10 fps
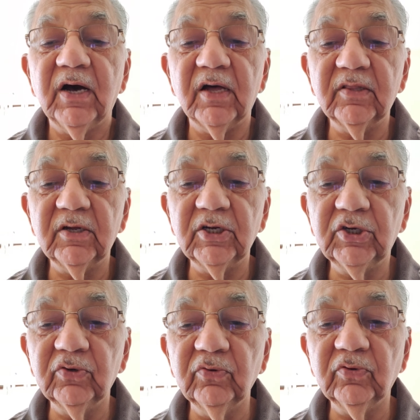other
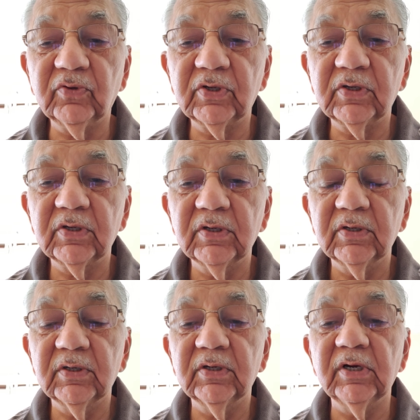issues
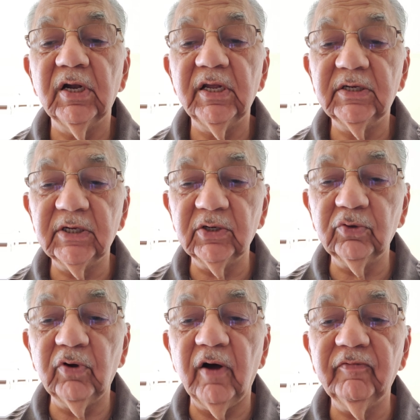relating
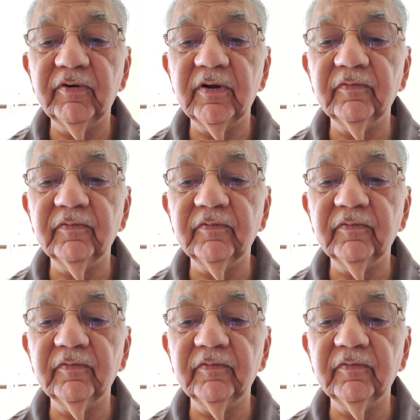to offer,